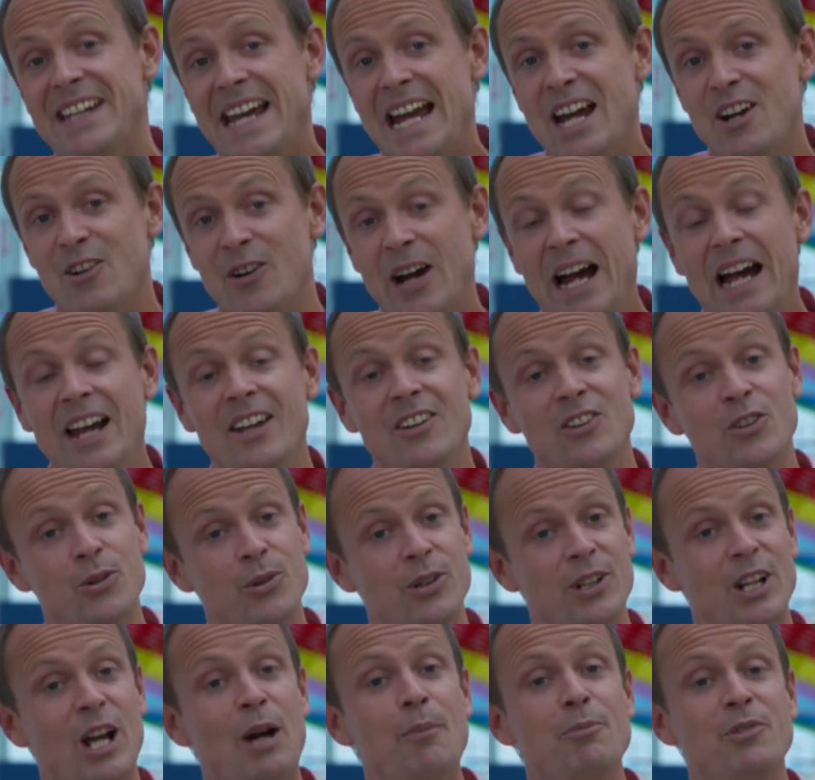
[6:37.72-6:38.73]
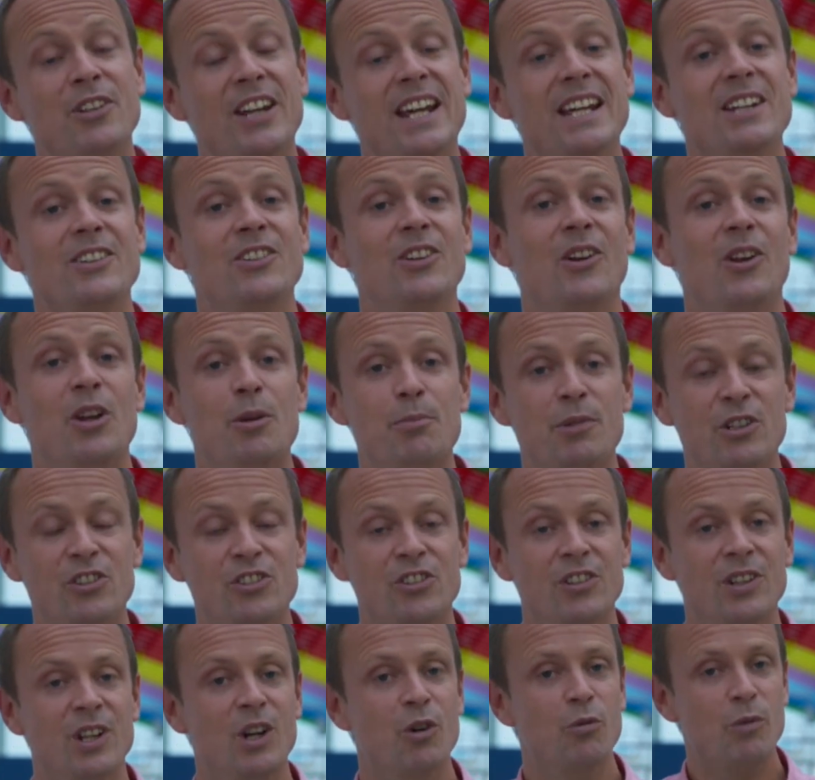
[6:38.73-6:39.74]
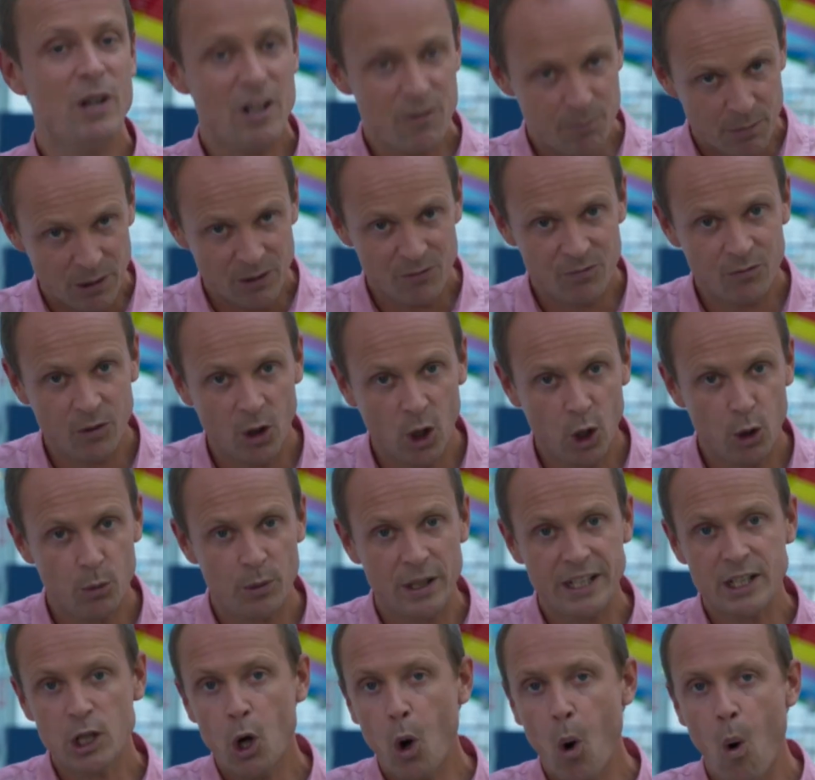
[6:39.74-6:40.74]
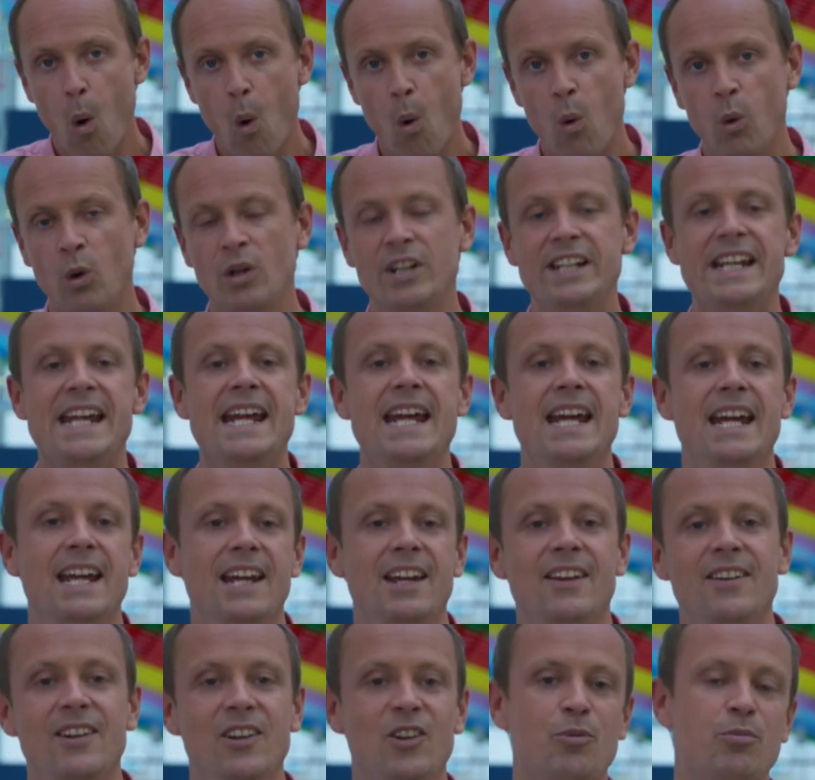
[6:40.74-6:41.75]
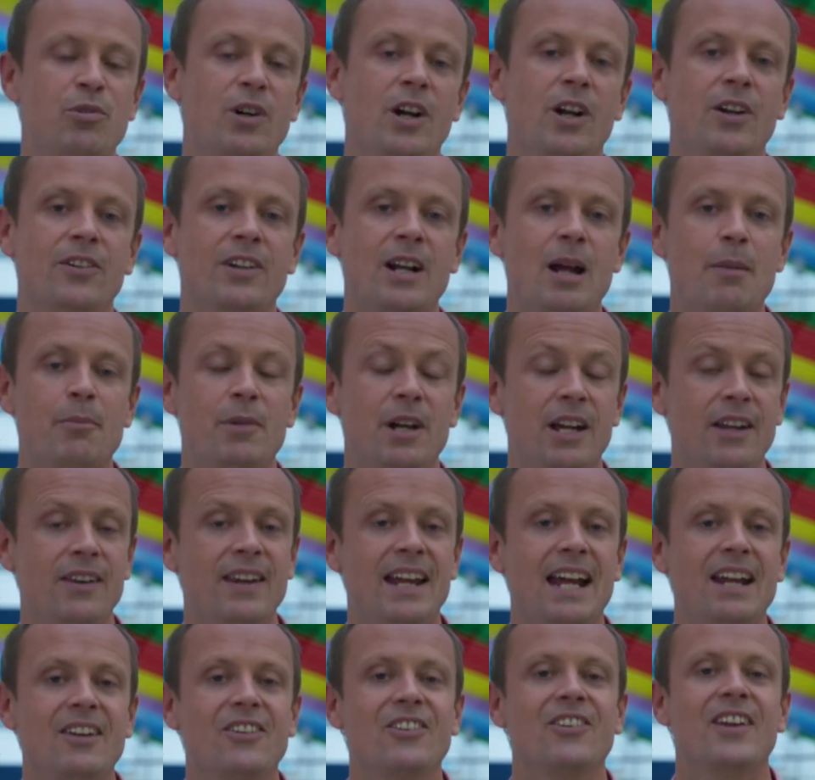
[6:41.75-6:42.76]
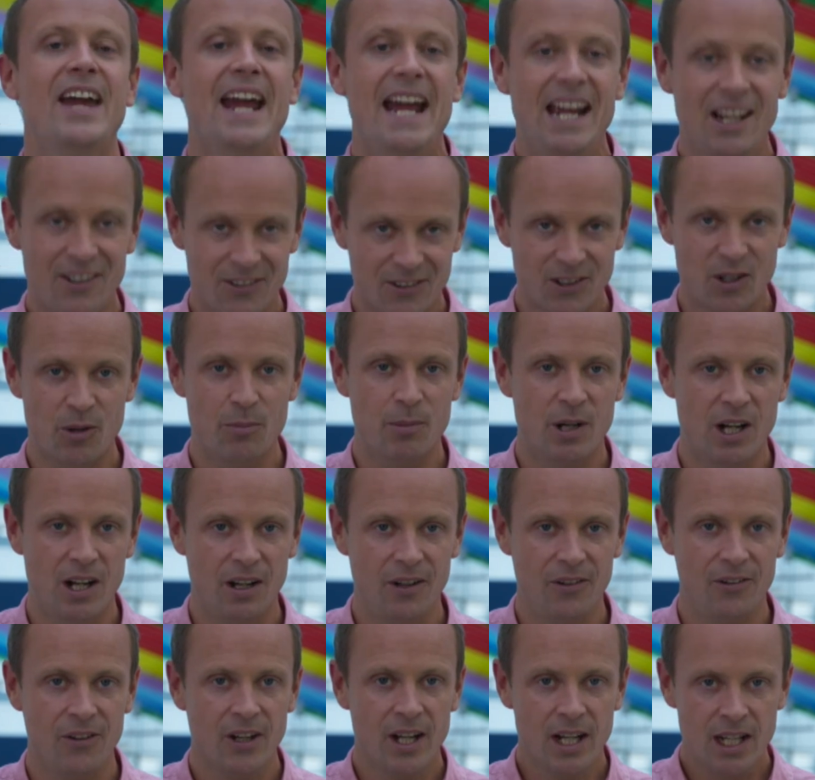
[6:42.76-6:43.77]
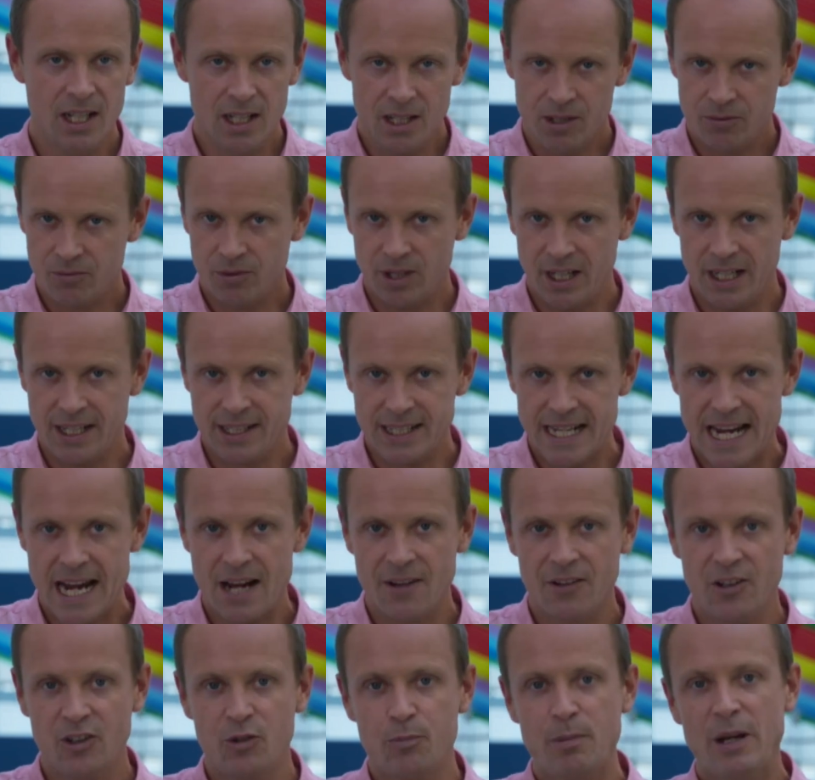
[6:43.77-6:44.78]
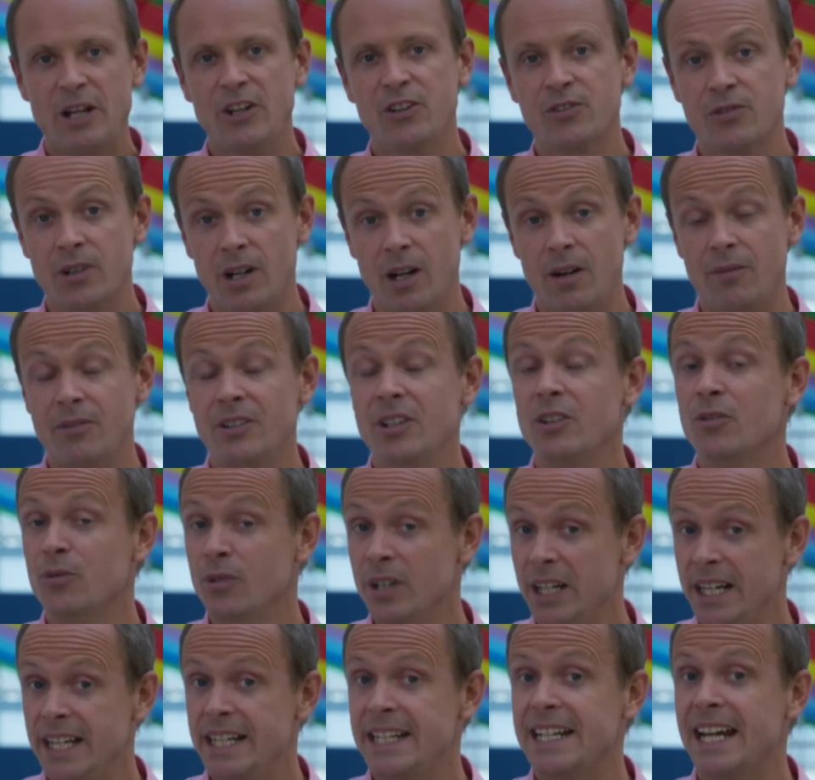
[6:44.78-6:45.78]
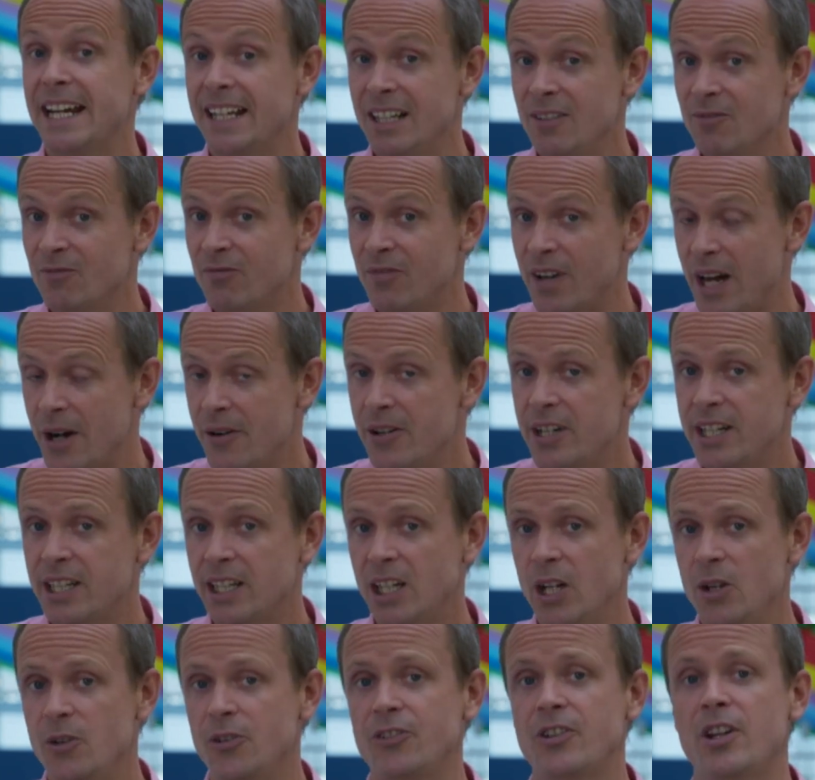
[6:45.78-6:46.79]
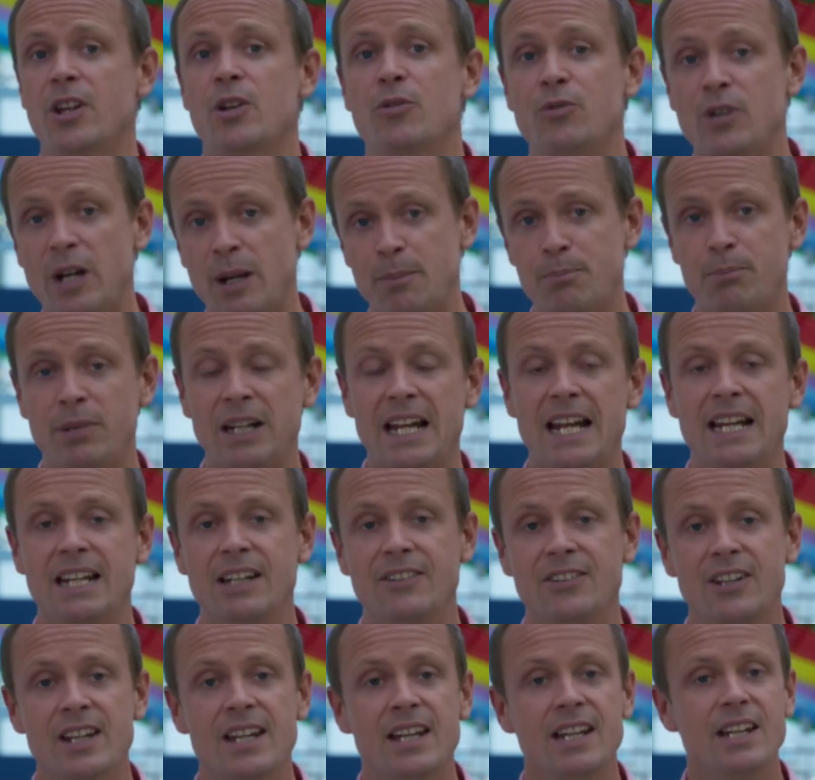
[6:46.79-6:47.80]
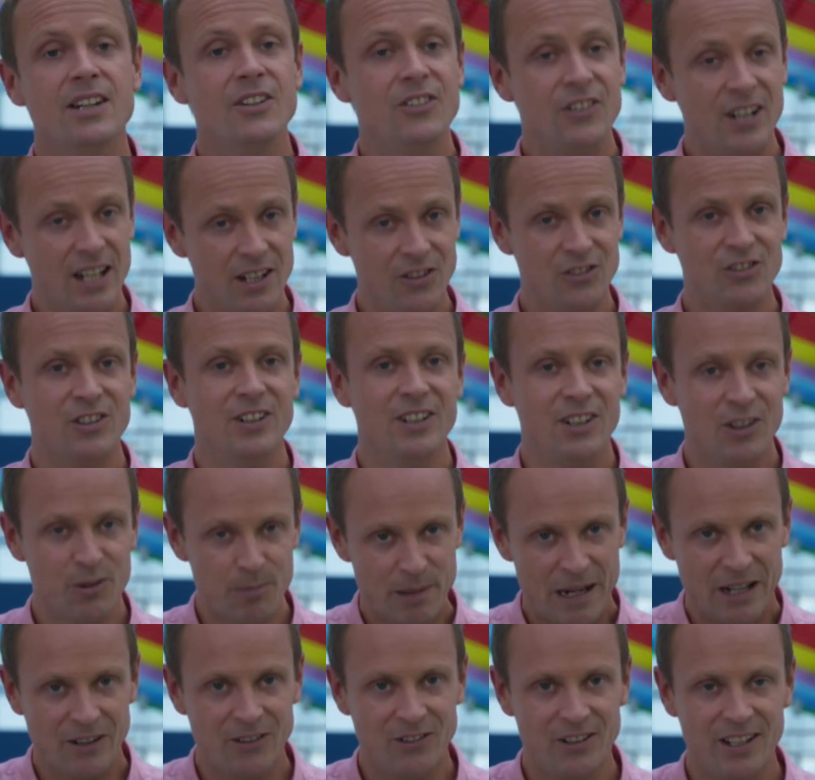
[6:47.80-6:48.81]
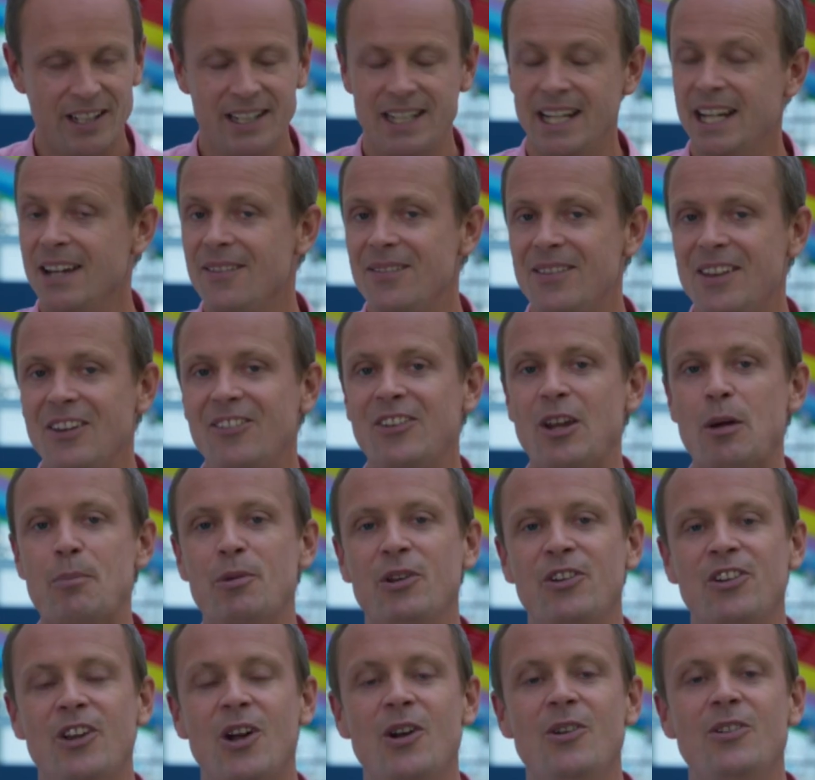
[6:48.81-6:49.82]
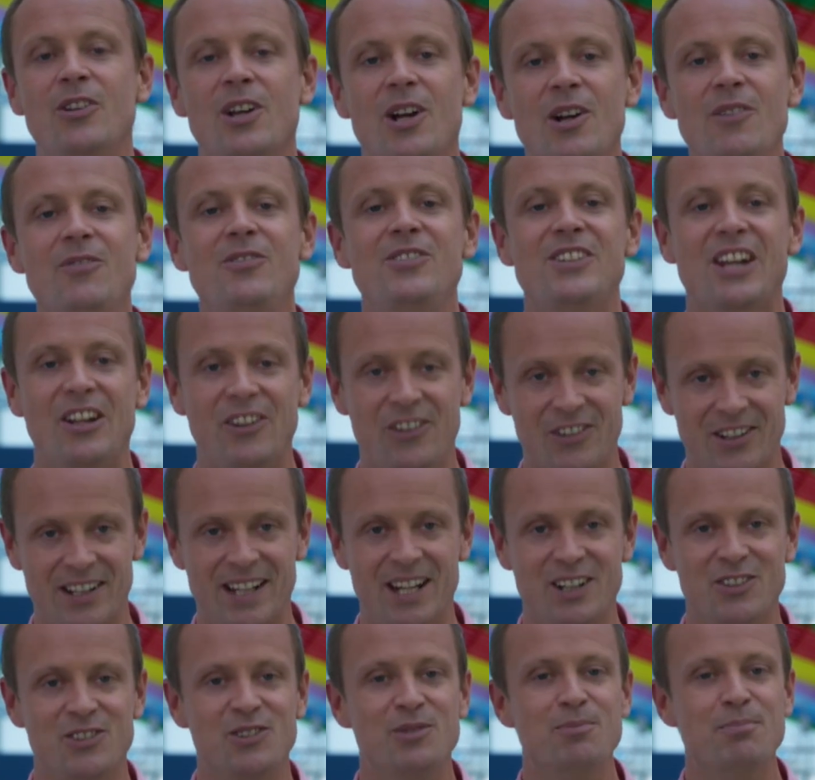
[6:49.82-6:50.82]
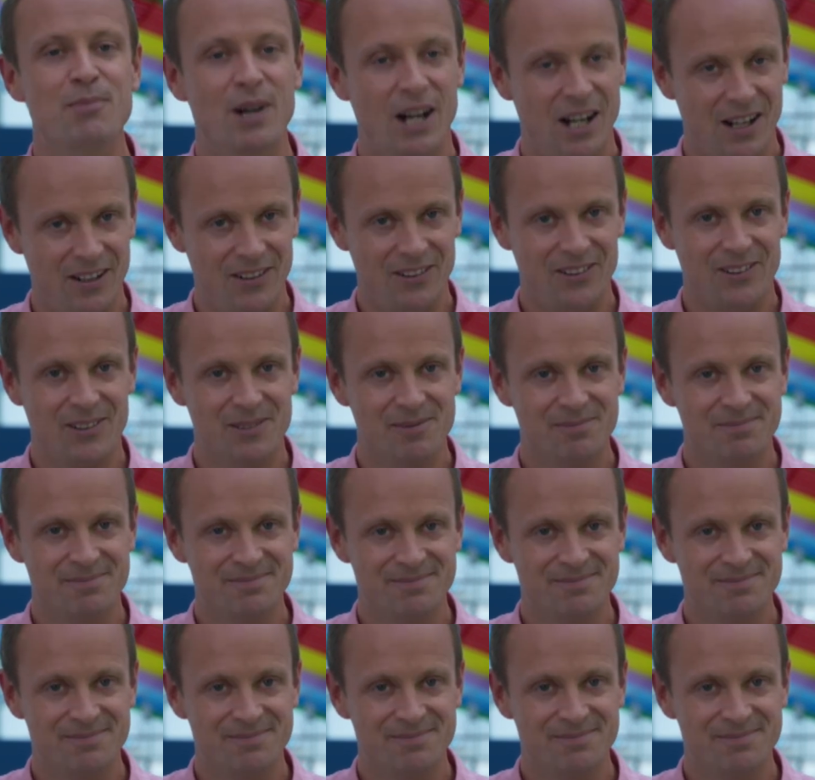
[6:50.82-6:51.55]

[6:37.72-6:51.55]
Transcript: now and to an update on the mission that we've been following all year in this programme, and that's ExoMars. Right now, the spacecraft is really getting very close to the red planet and tension is mounting in this episode of Destination Mars.